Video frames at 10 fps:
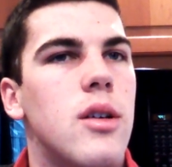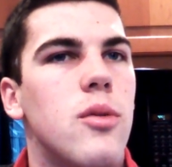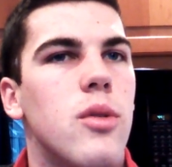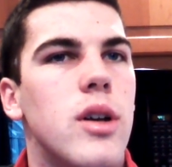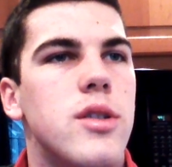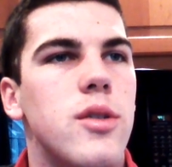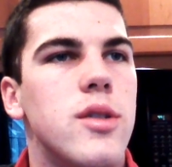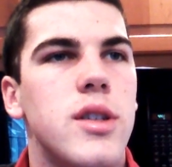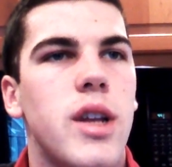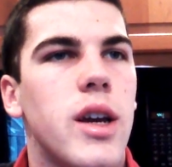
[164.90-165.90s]
as soon as the
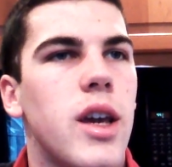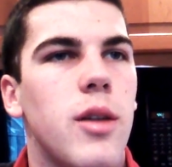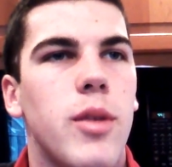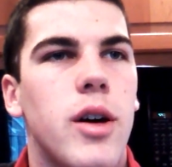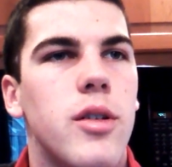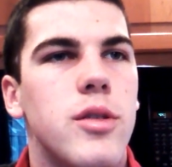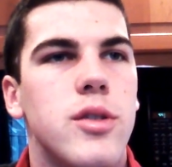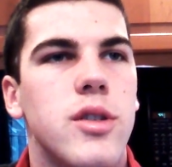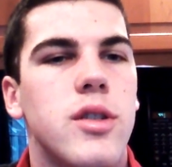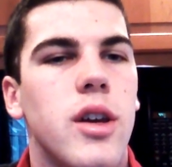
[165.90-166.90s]
deck came out, it was
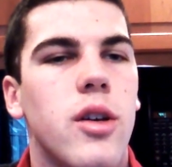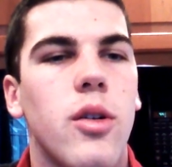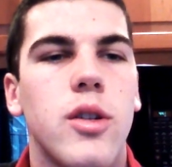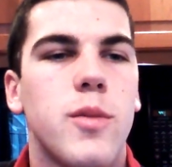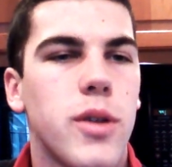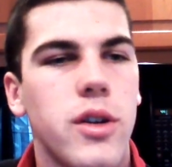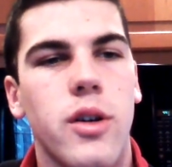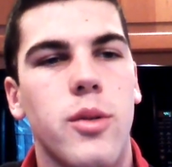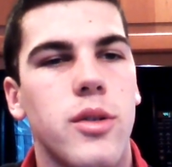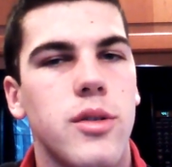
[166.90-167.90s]
just like, oh, let's play Dark
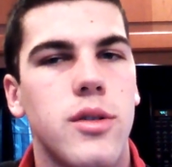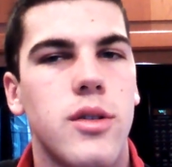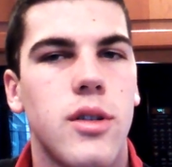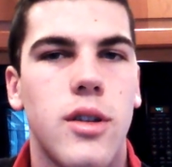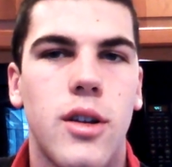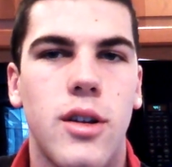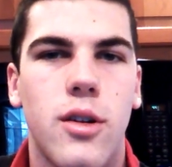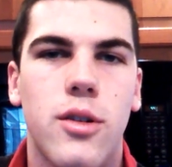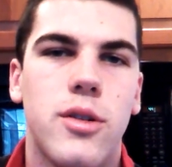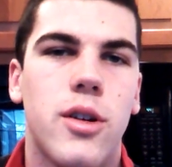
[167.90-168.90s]
Worlds. And then,
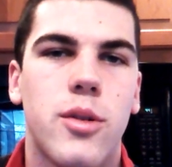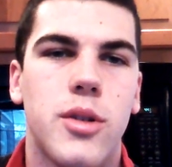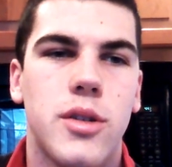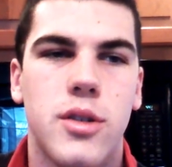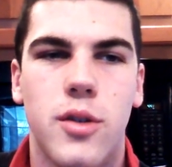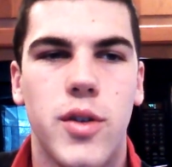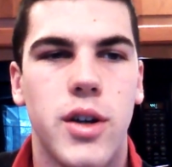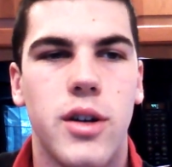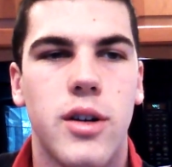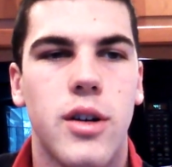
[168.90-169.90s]
oh, Dark Worlds over
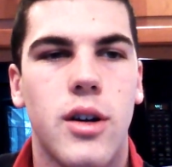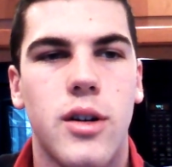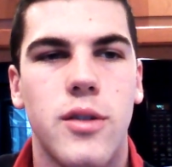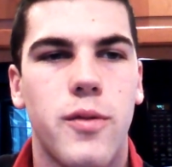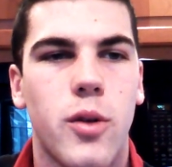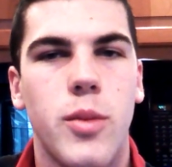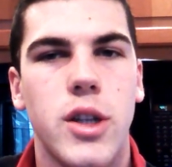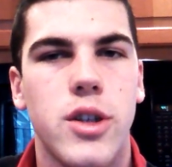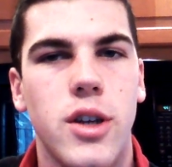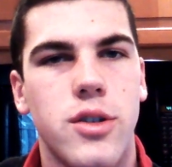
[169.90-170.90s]
here. Format
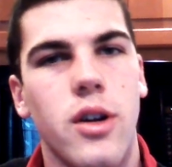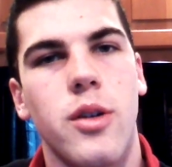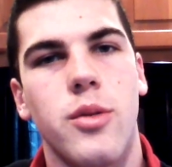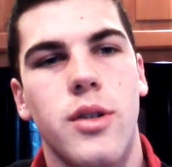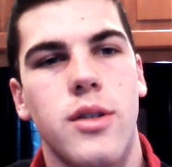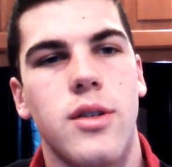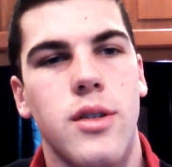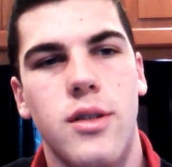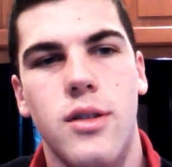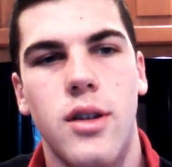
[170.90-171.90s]
change, Dark Worlds.
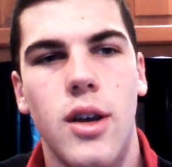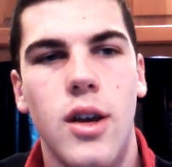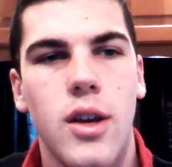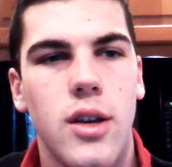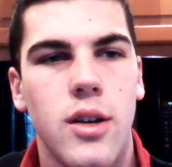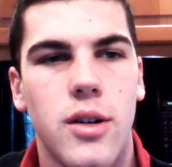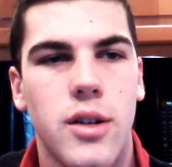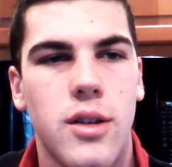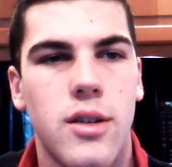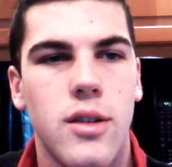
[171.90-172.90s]
And yeah,
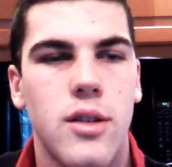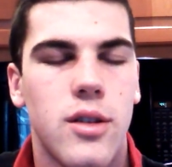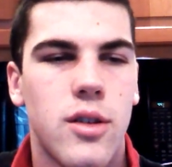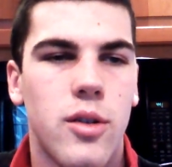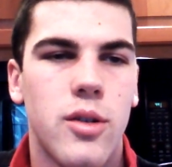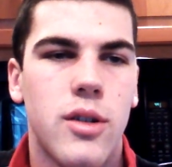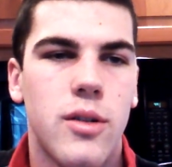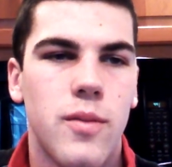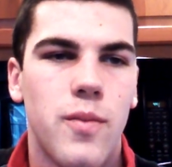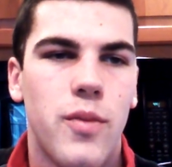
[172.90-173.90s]
so
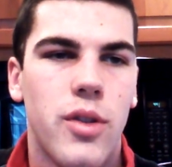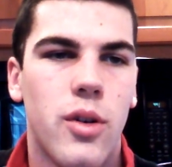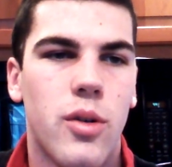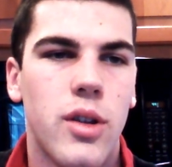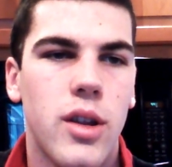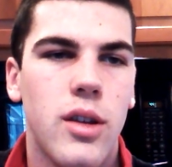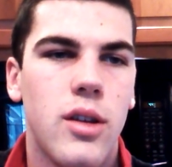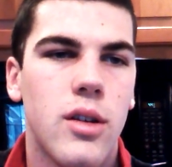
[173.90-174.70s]
there's